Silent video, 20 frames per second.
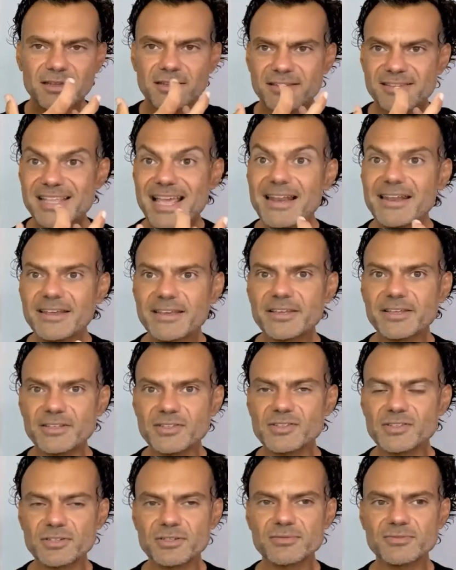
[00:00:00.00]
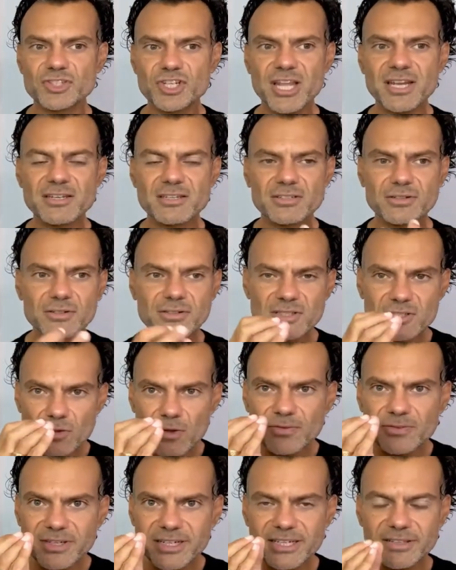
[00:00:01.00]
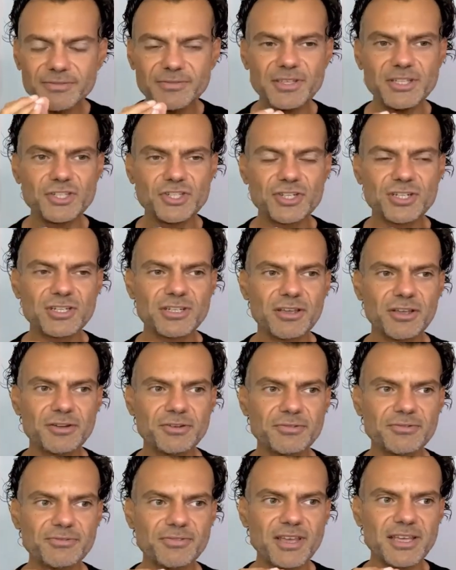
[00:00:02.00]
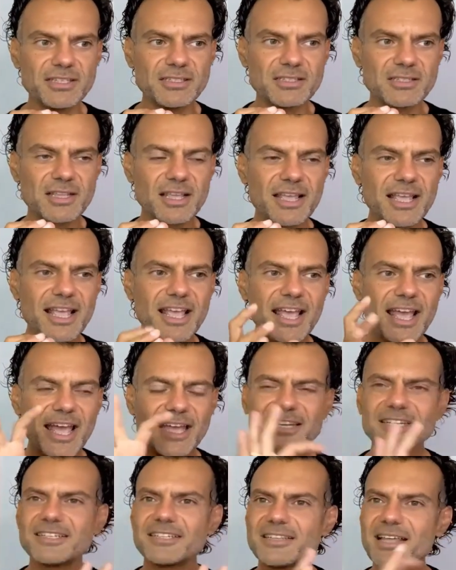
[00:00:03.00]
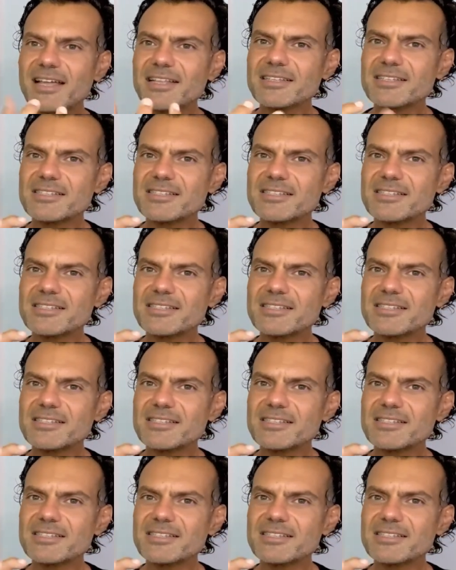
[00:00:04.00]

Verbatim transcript: delicate, sort of gentle, softly featured kind of face, and that